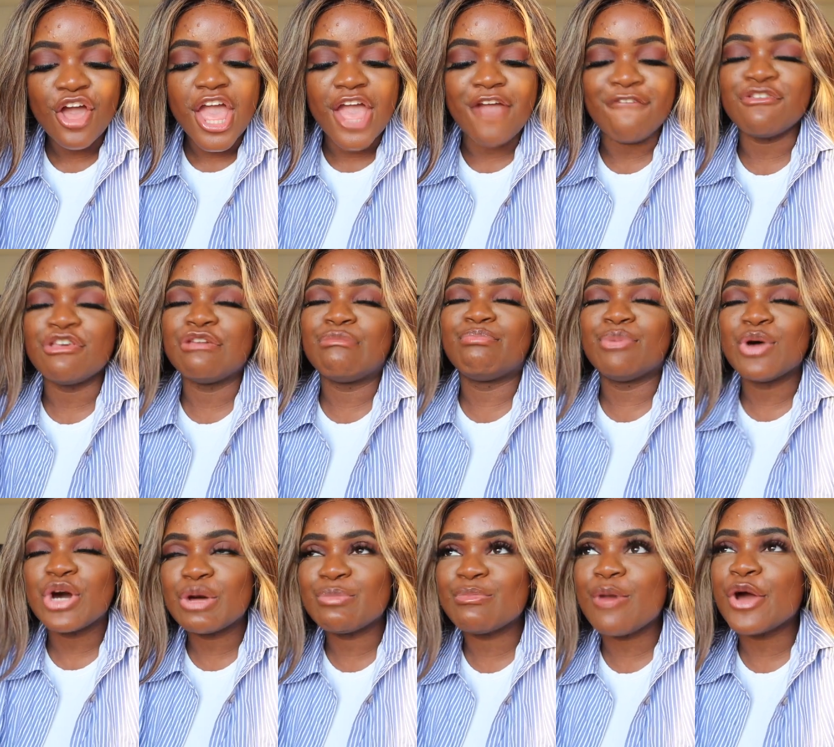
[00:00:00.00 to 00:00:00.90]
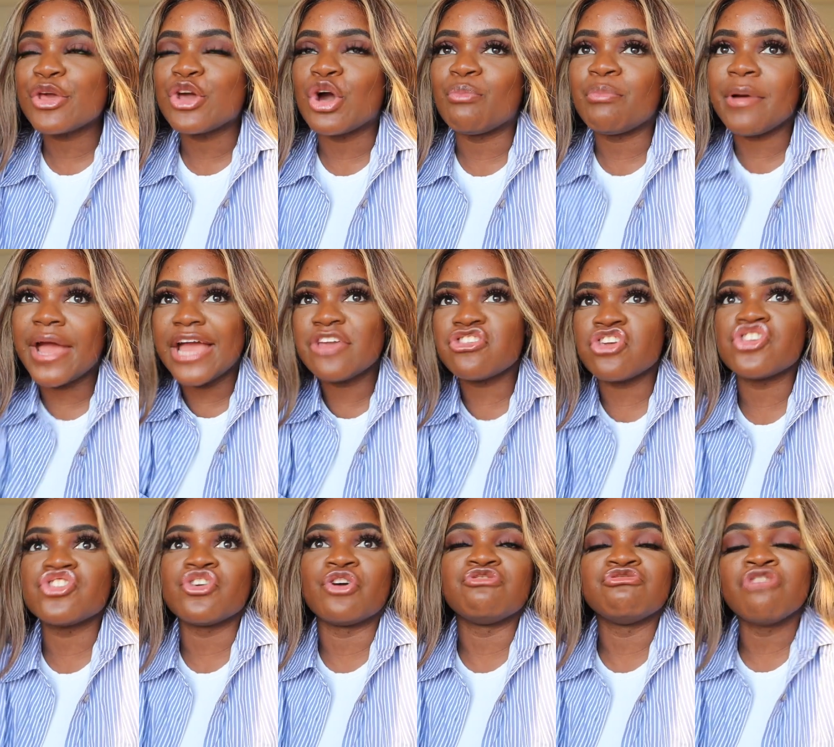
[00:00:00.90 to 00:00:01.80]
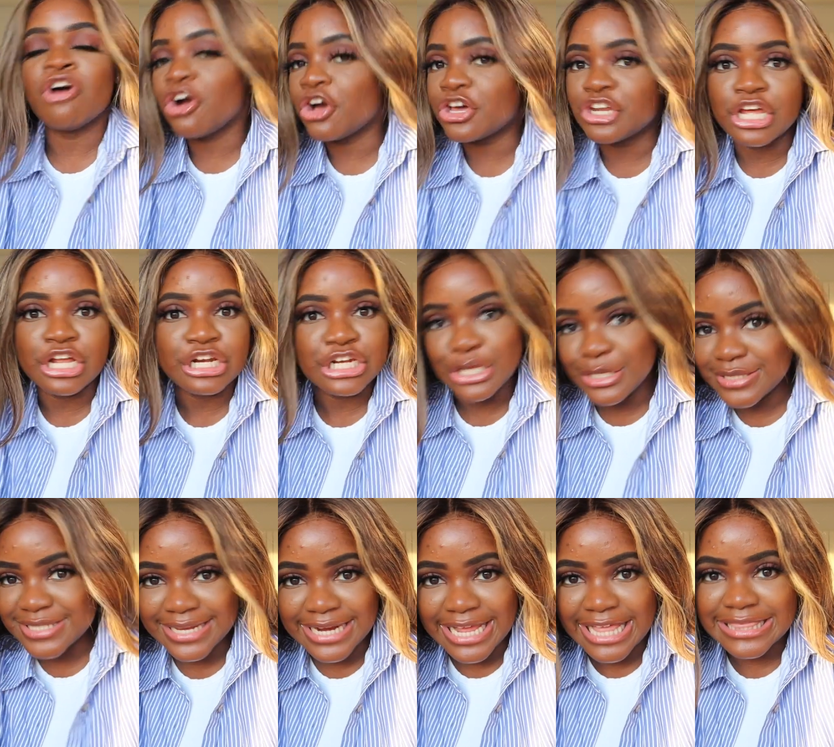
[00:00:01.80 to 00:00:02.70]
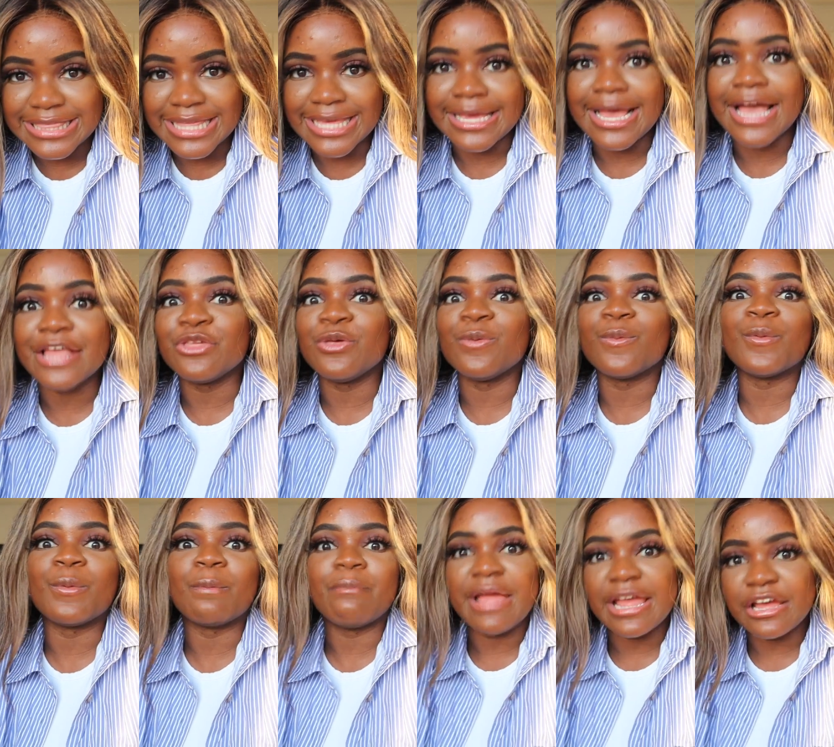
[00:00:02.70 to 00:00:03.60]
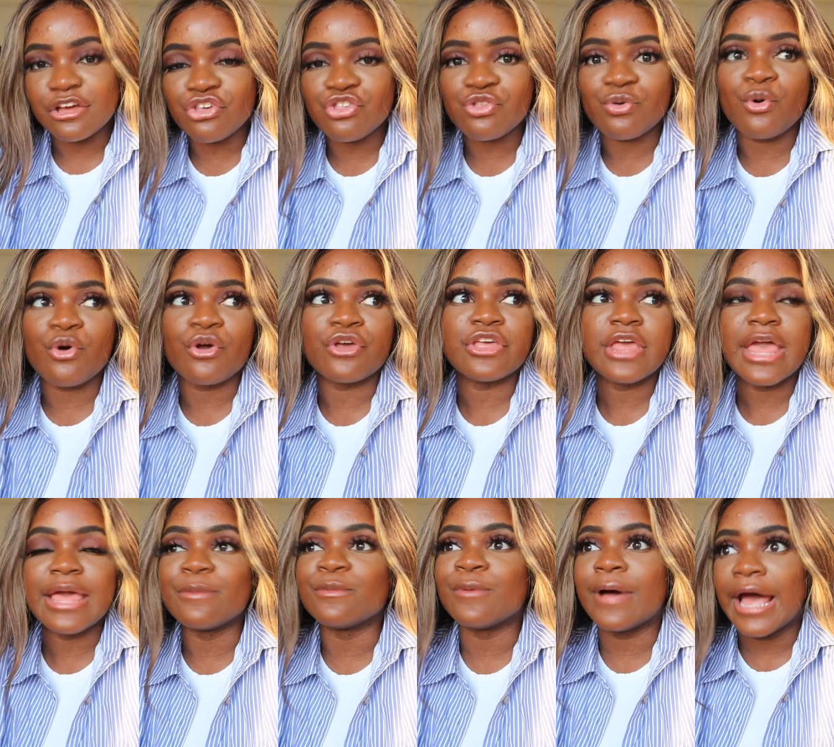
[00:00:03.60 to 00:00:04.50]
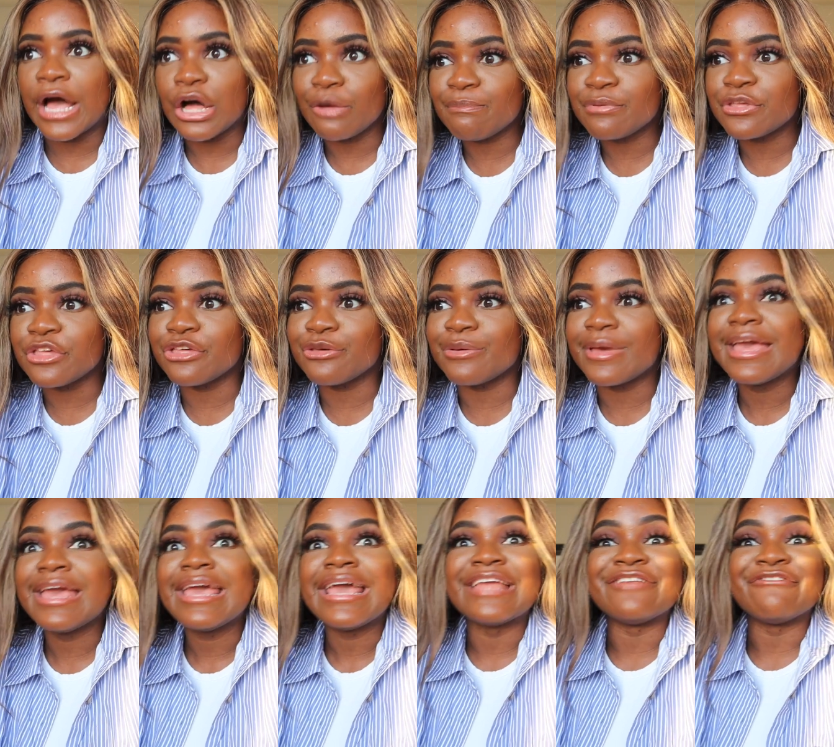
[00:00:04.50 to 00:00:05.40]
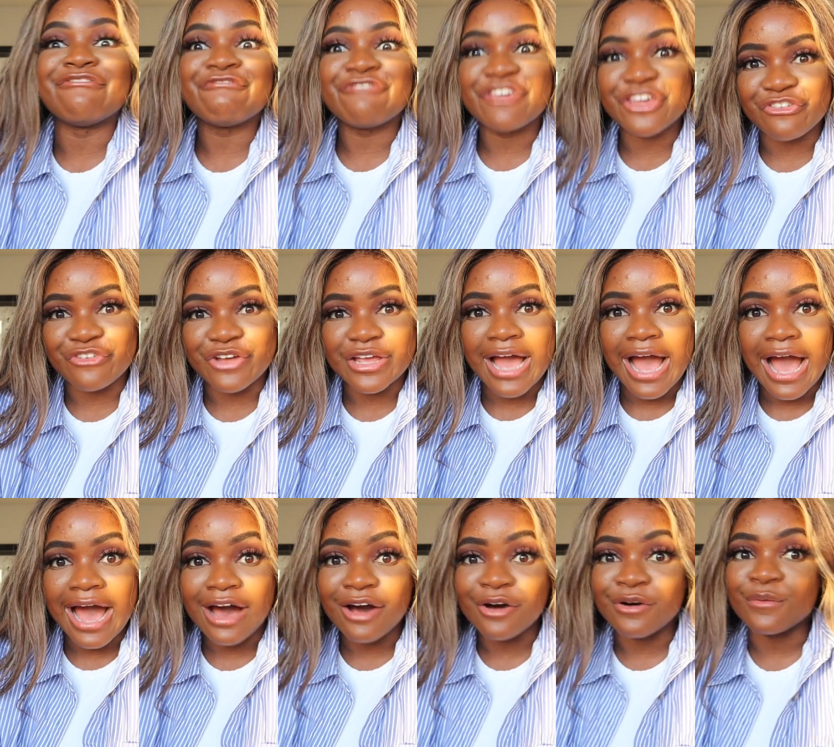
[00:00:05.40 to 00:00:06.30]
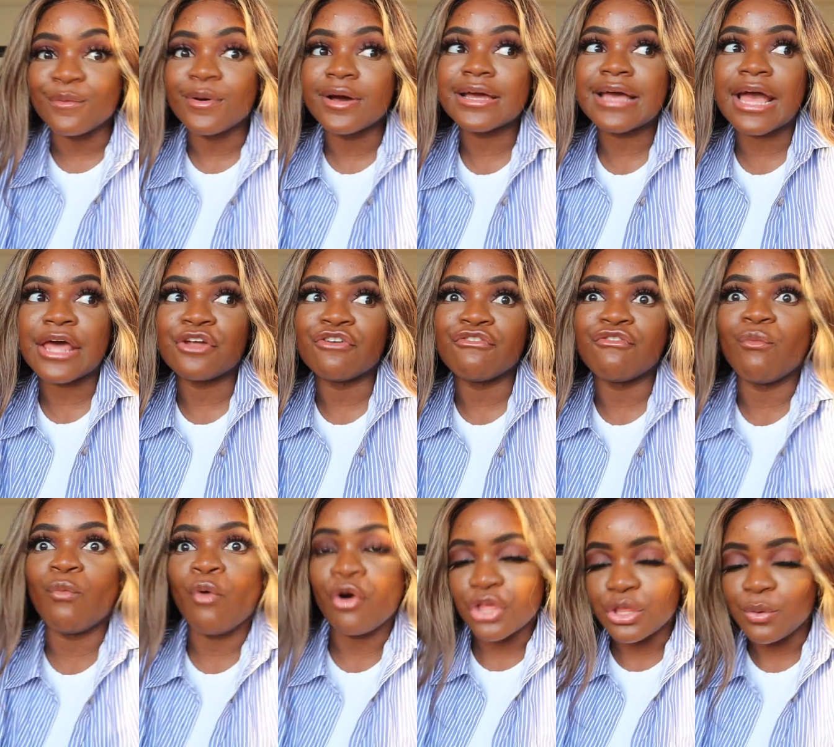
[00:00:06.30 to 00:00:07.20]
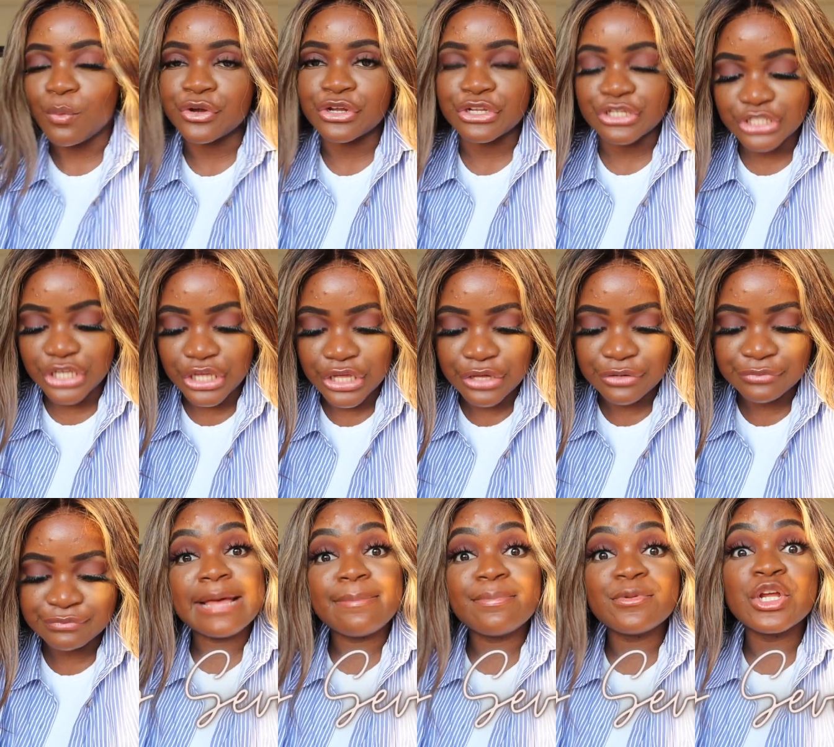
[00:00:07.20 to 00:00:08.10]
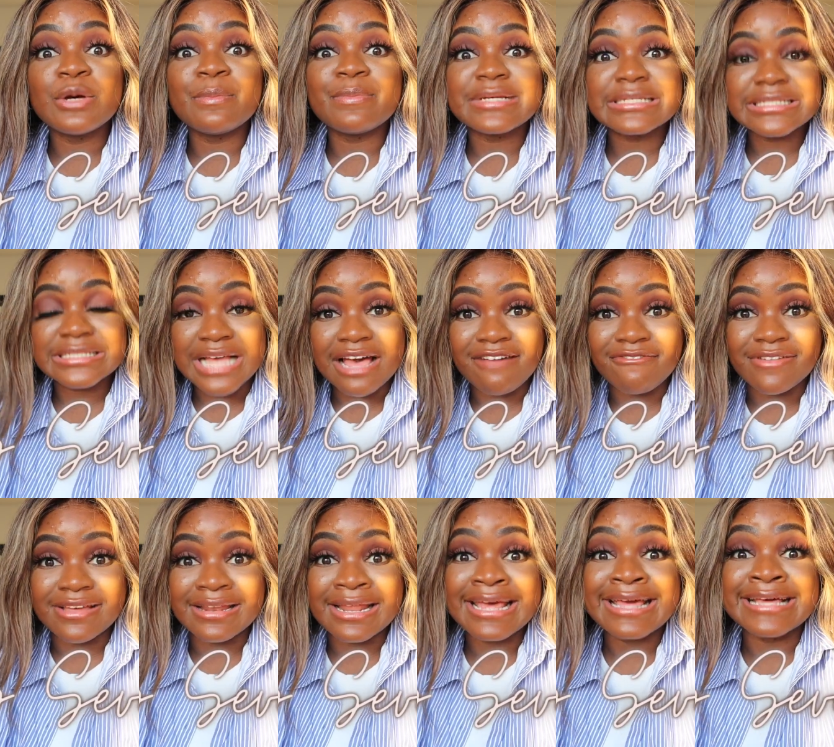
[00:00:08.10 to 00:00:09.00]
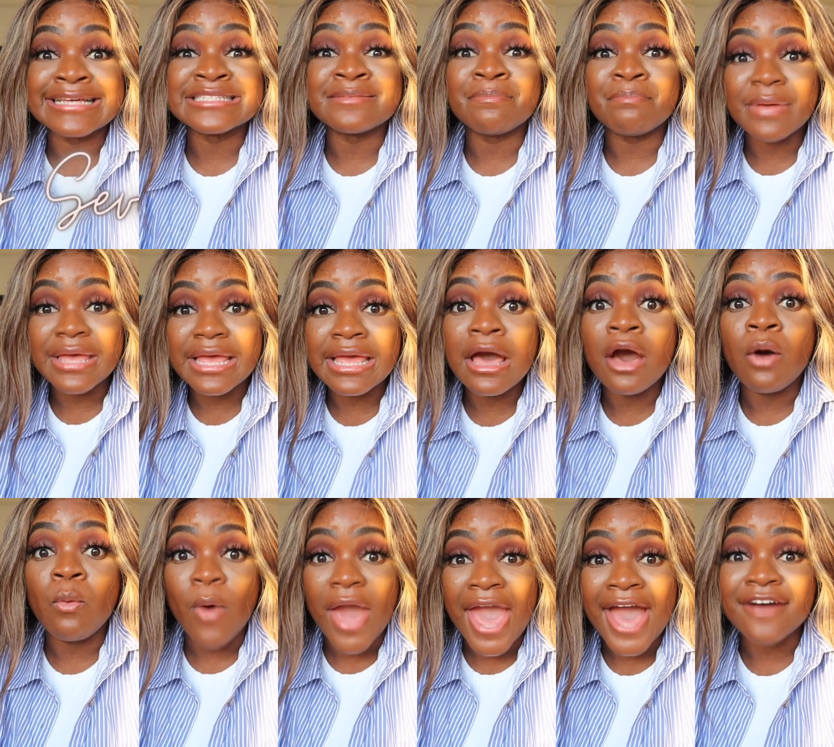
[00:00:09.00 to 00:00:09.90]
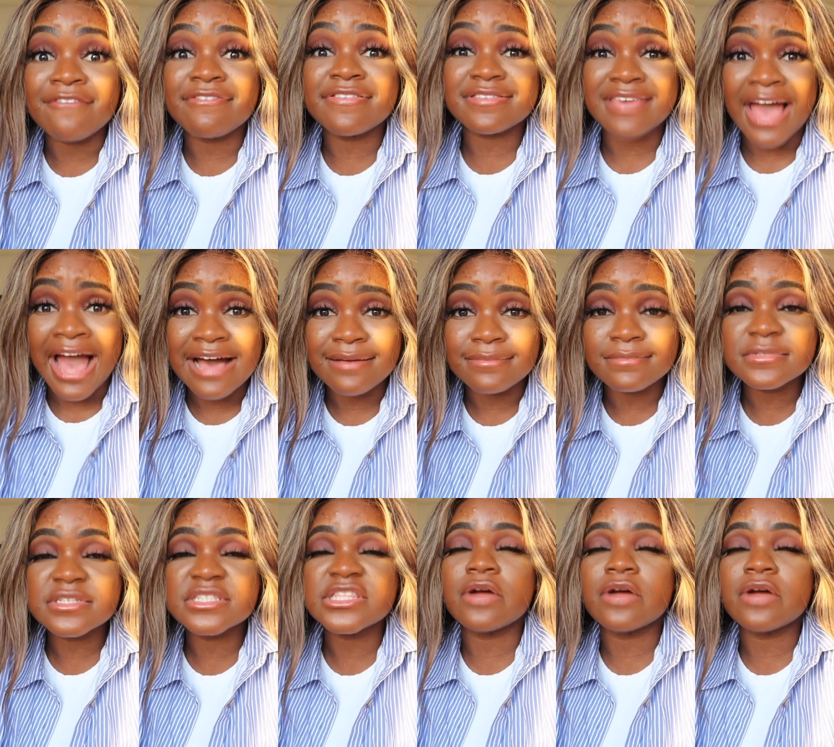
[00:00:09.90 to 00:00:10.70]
If you bookmark your pages, you're not going to lose anything, and you will make sure it will help you in figuring out kind of what you want to do. Tip number seven is be aware of scams.